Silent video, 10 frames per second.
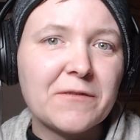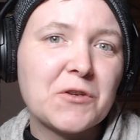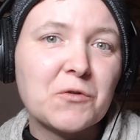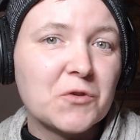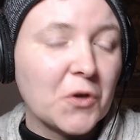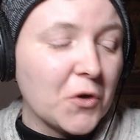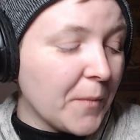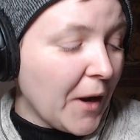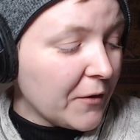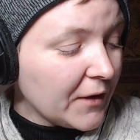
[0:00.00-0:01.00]
chosen to go
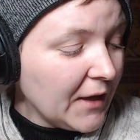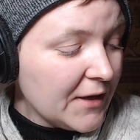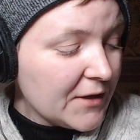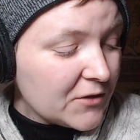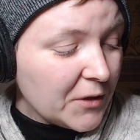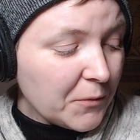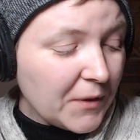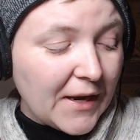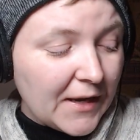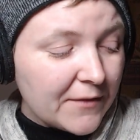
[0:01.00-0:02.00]
about it. So
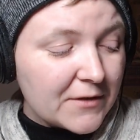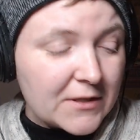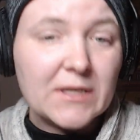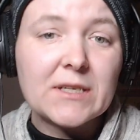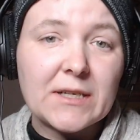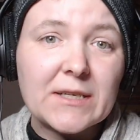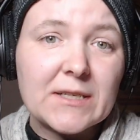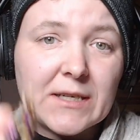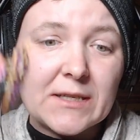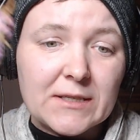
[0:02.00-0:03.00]
anyway, I have 6
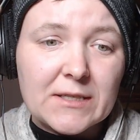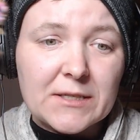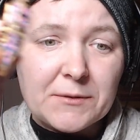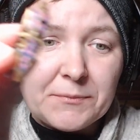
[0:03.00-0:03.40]
legs like this